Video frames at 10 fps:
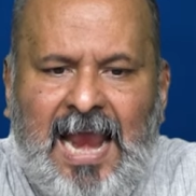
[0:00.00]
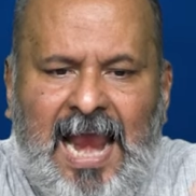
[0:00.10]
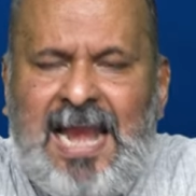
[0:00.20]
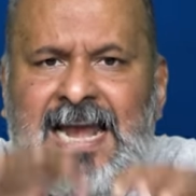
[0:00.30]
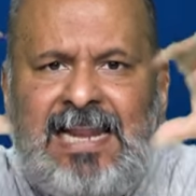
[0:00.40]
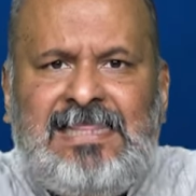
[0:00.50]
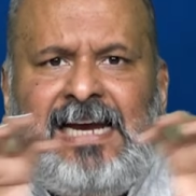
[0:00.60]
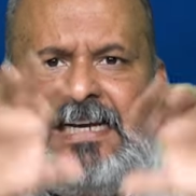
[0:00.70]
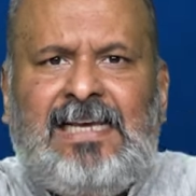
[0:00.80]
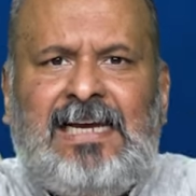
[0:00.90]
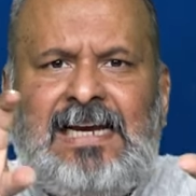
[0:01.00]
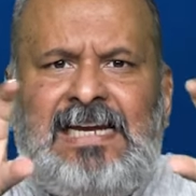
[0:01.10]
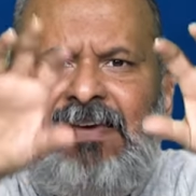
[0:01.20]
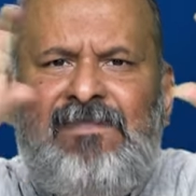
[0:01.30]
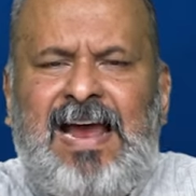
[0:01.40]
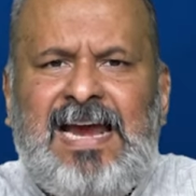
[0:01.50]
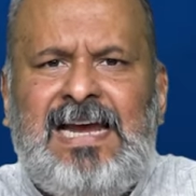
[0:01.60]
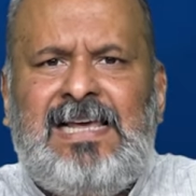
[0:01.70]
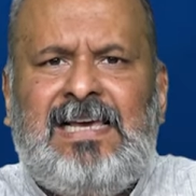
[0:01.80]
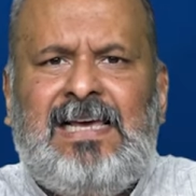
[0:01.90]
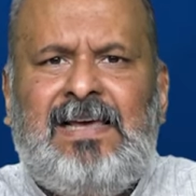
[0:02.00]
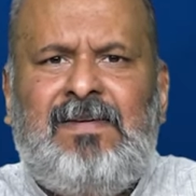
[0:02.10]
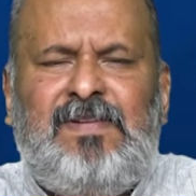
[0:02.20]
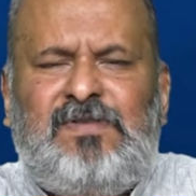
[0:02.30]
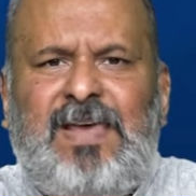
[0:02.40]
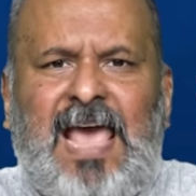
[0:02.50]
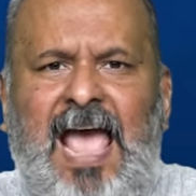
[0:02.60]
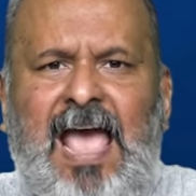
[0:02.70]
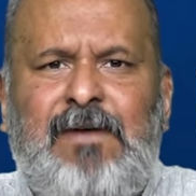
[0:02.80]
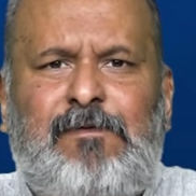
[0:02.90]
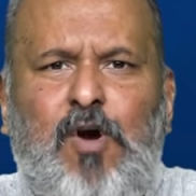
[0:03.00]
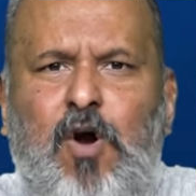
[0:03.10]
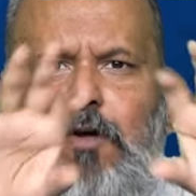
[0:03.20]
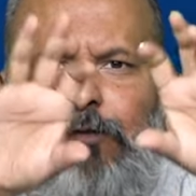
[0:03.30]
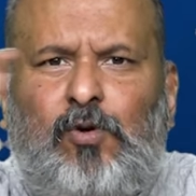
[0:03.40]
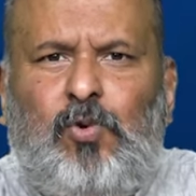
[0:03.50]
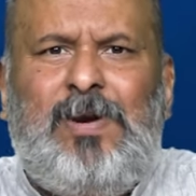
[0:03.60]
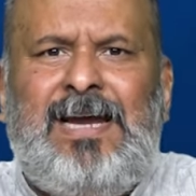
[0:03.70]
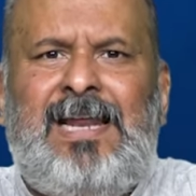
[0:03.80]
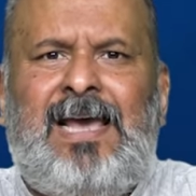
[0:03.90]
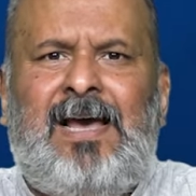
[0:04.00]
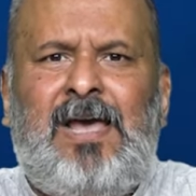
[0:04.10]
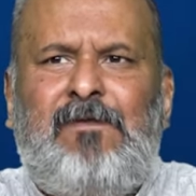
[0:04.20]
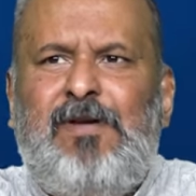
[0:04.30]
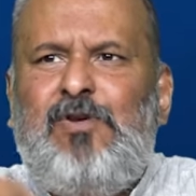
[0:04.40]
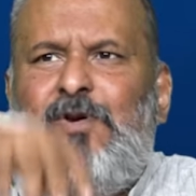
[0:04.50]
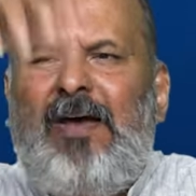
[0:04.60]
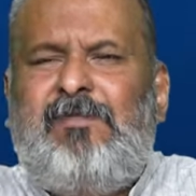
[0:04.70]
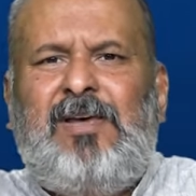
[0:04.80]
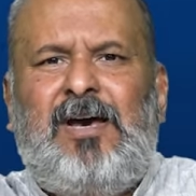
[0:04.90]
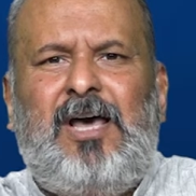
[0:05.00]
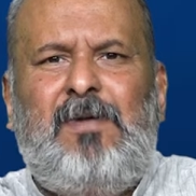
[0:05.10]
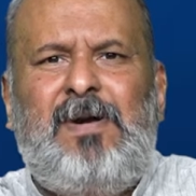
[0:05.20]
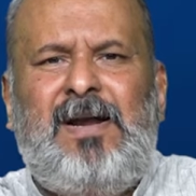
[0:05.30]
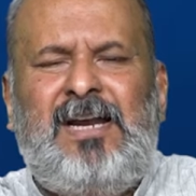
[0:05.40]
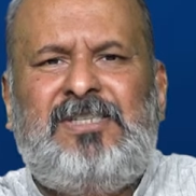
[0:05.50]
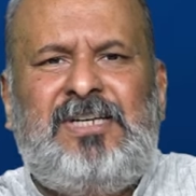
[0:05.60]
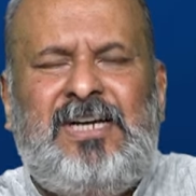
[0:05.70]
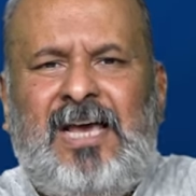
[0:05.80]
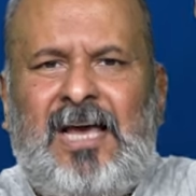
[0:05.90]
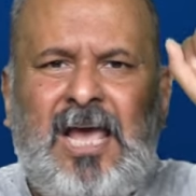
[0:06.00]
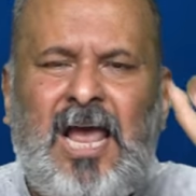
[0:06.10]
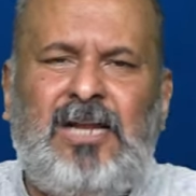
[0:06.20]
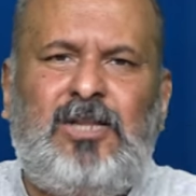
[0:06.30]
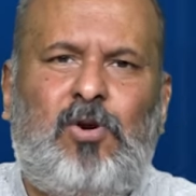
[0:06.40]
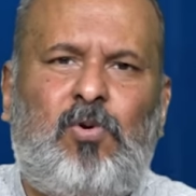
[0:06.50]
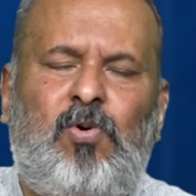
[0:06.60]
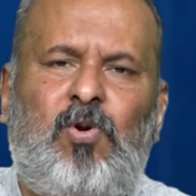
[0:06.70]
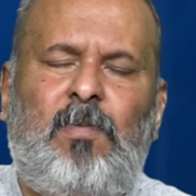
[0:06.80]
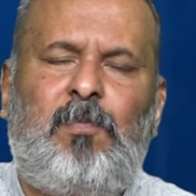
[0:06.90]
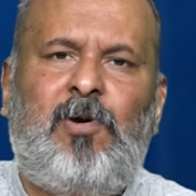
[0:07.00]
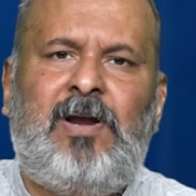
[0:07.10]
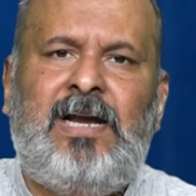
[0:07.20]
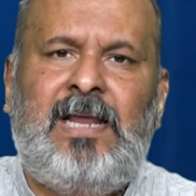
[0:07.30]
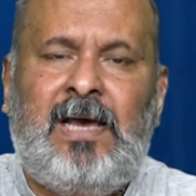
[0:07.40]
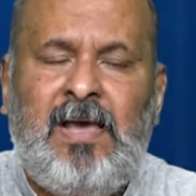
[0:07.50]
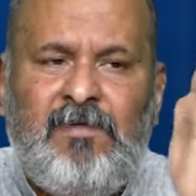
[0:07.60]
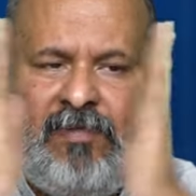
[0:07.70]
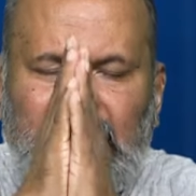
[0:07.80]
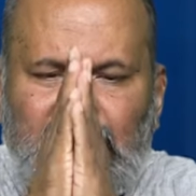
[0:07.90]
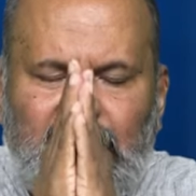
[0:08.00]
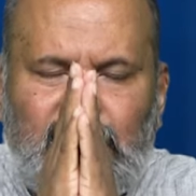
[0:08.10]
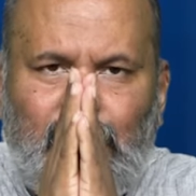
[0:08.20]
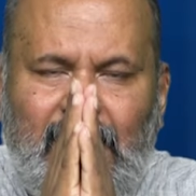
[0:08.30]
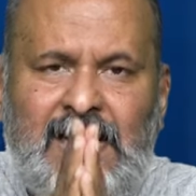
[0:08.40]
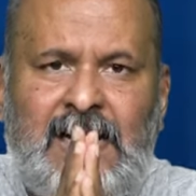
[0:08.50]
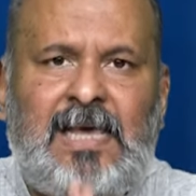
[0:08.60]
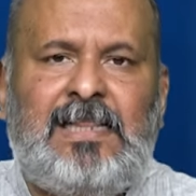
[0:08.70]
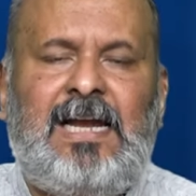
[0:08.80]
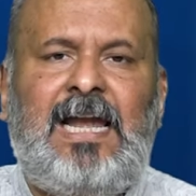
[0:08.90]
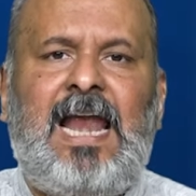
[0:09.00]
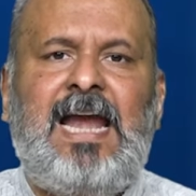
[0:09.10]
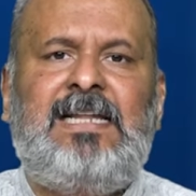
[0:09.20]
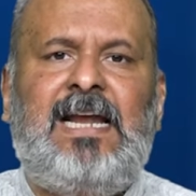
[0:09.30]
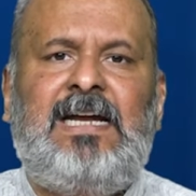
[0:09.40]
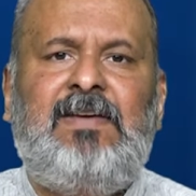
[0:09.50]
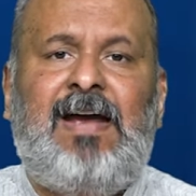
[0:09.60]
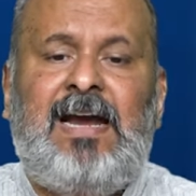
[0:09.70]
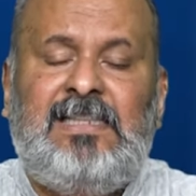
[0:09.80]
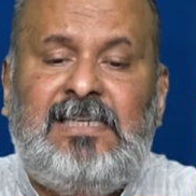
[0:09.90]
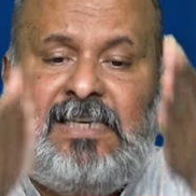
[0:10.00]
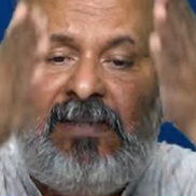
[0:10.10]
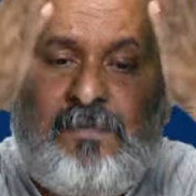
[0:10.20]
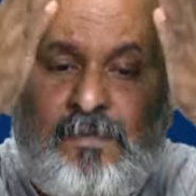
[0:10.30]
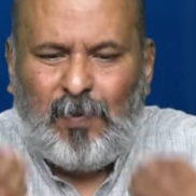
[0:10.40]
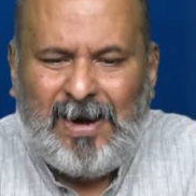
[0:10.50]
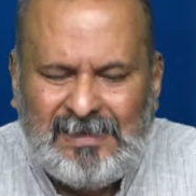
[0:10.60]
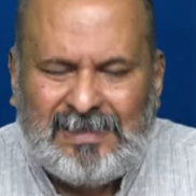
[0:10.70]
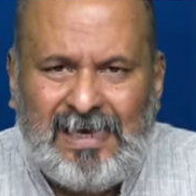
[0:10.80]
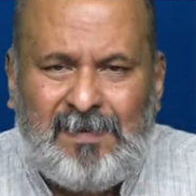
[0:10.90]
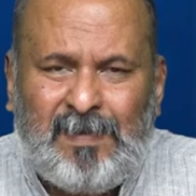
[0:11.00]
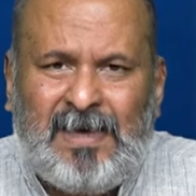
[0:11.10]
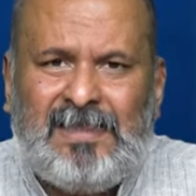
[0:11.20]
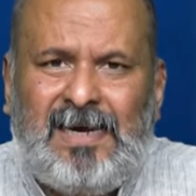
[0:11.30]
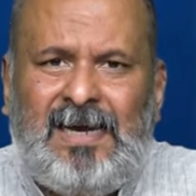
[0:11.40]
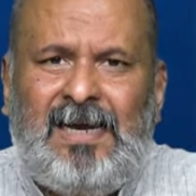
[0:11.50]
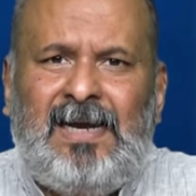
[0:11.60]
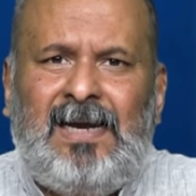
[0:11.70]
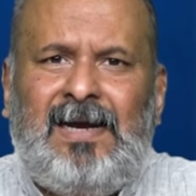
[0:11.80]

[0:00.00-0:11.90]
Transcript: end that divide which we have of two India, where you have the urban rich India and the rural poor India. This is one that will end that divide. This is one scheme that will